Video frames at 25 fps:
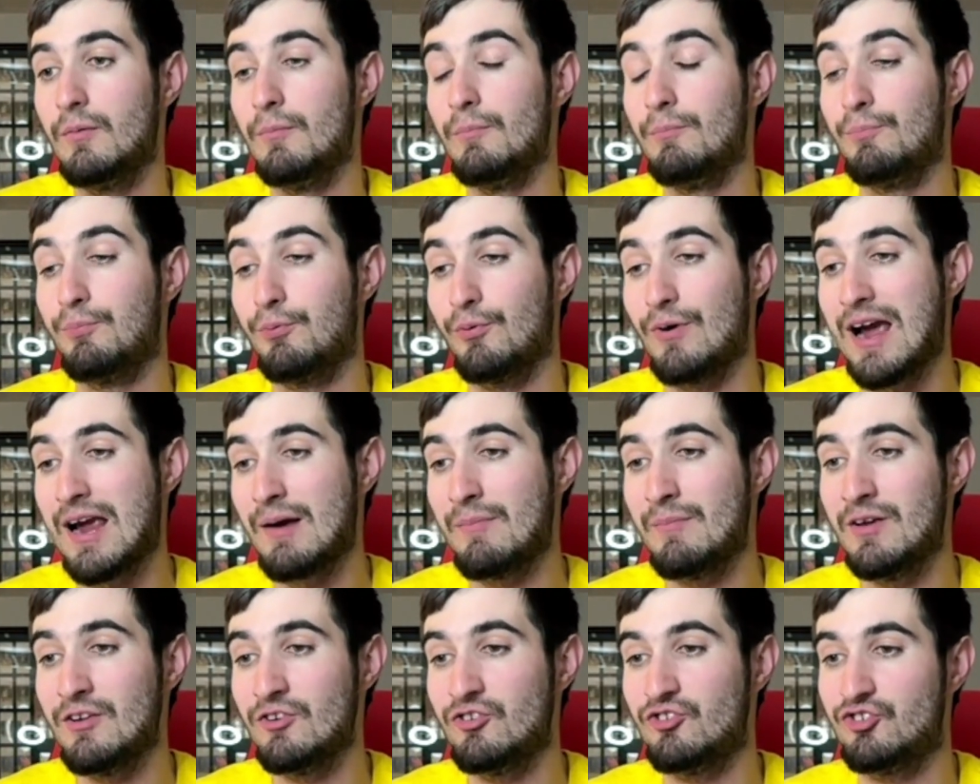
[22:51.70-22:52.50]

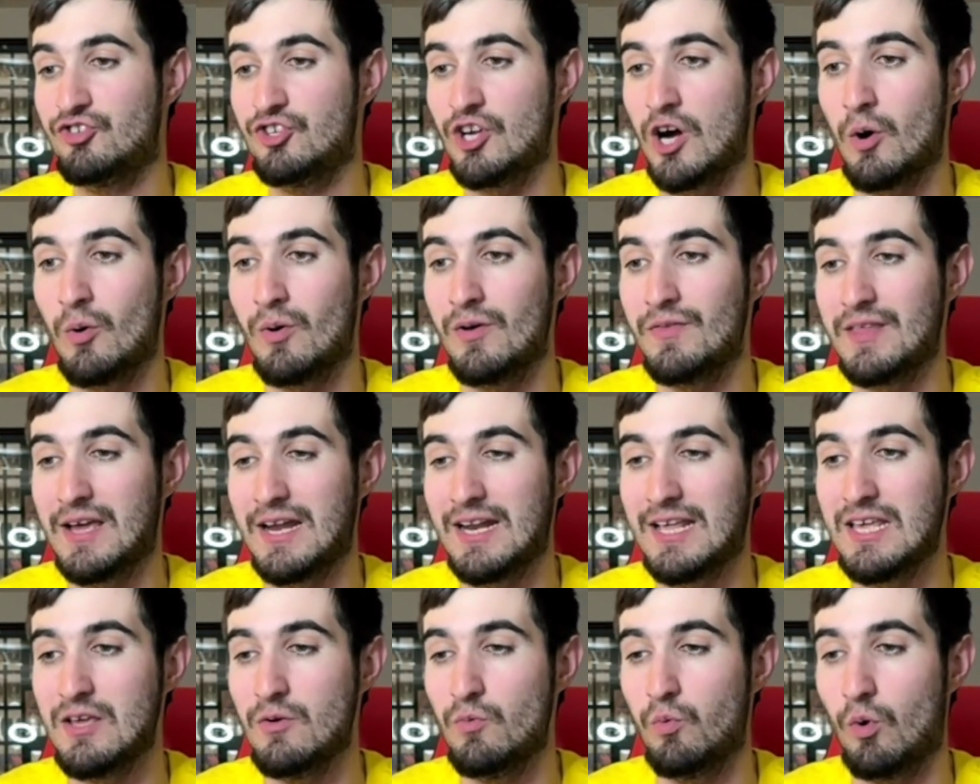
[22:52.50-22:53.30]
Bregman showing that
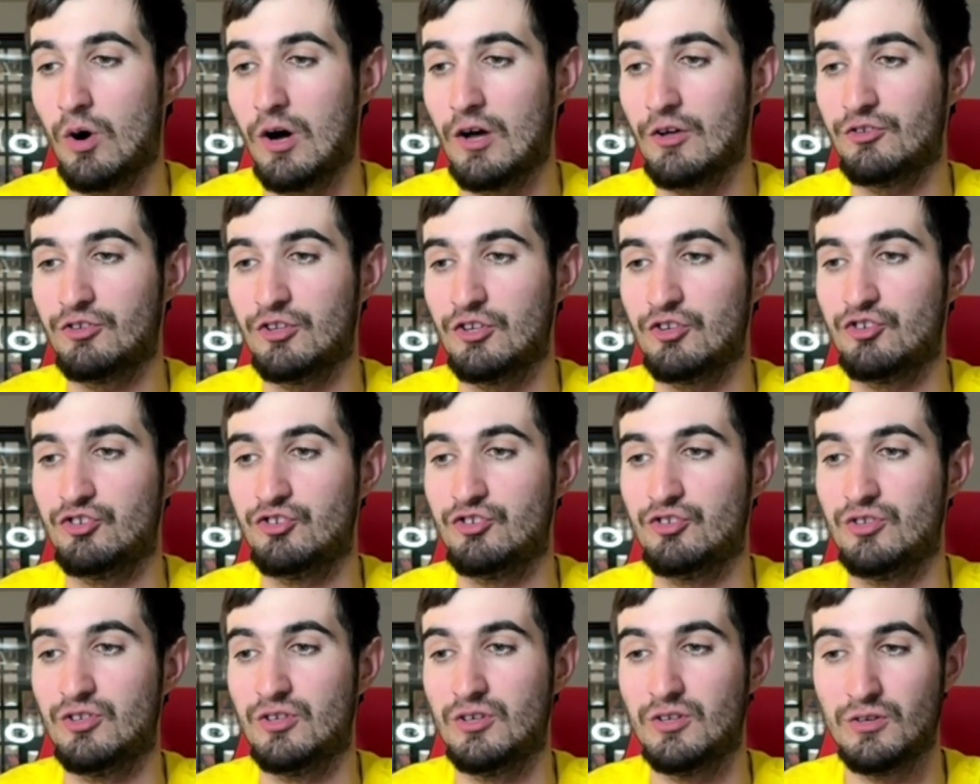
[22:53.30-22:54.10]
he wants to
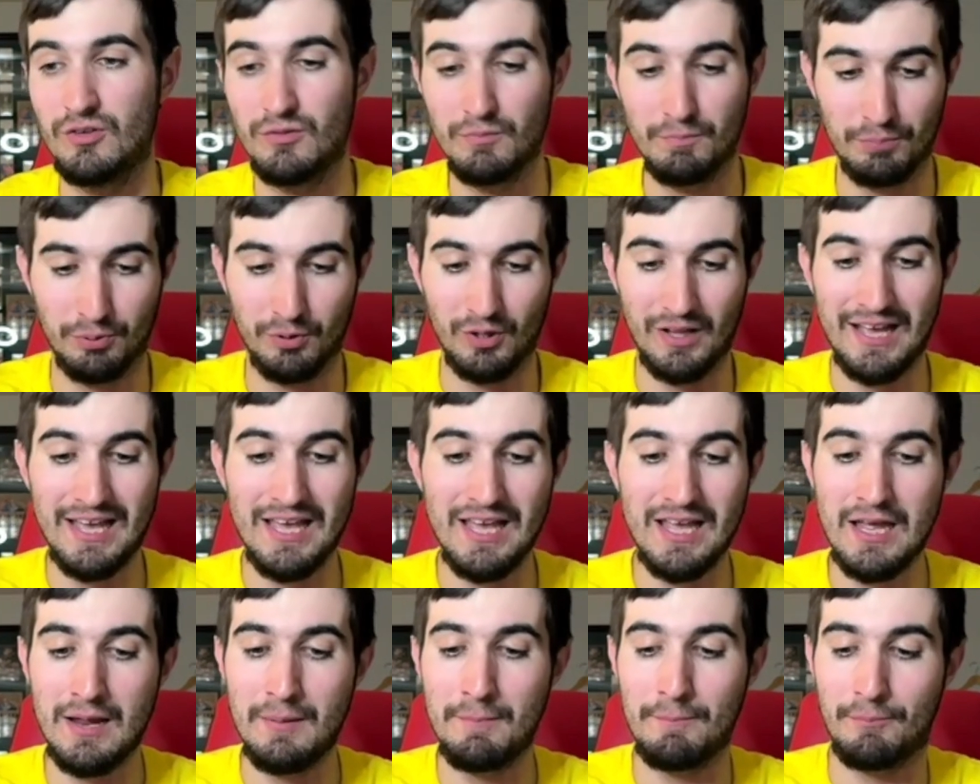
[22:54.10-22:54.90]
play
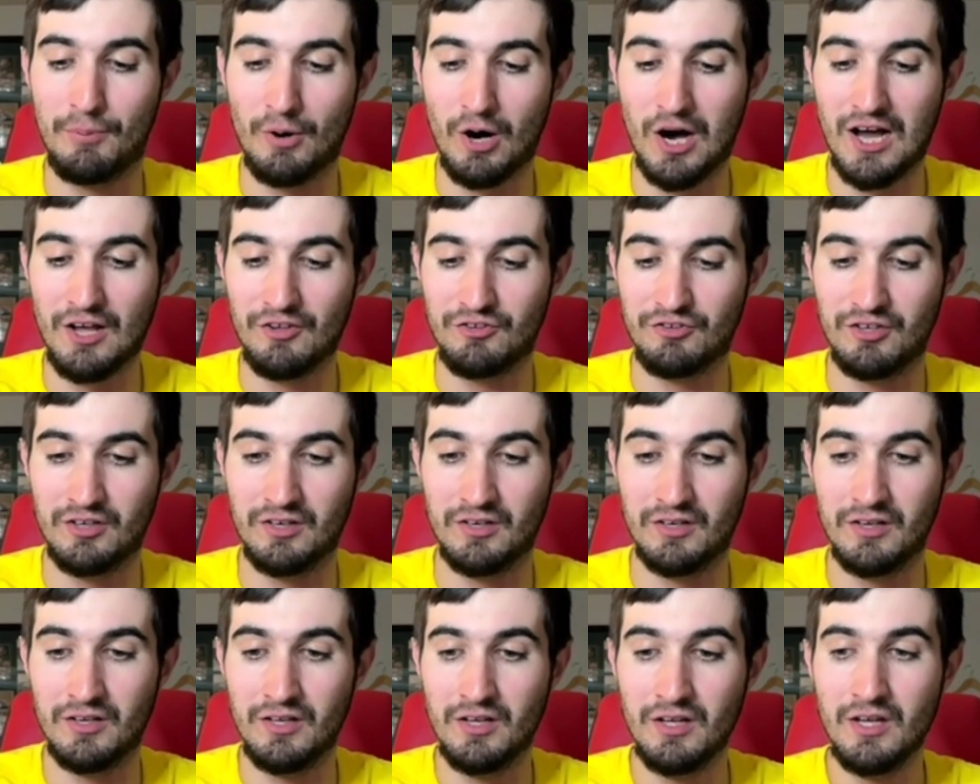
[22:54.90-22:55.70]
in Boston